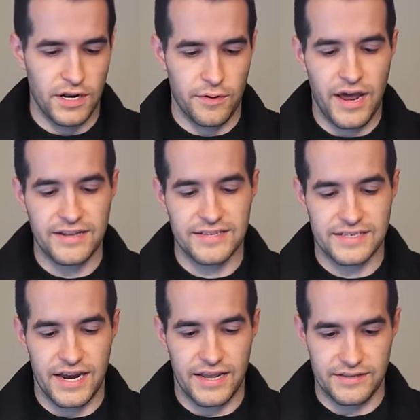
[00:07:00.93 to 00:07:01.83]
you know, not as
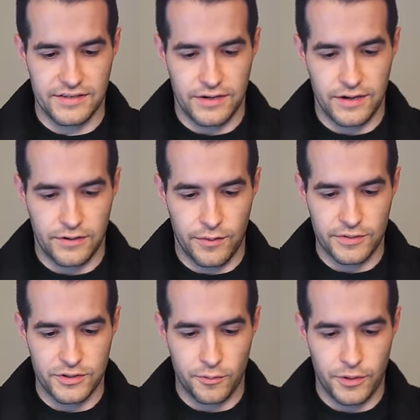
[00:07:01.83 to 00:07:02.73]
exciting as a god card,
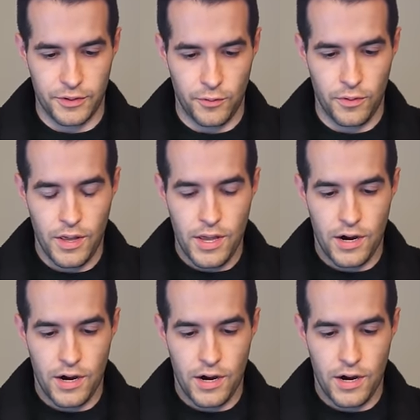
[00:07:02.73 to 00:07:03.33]
but still pretty cool.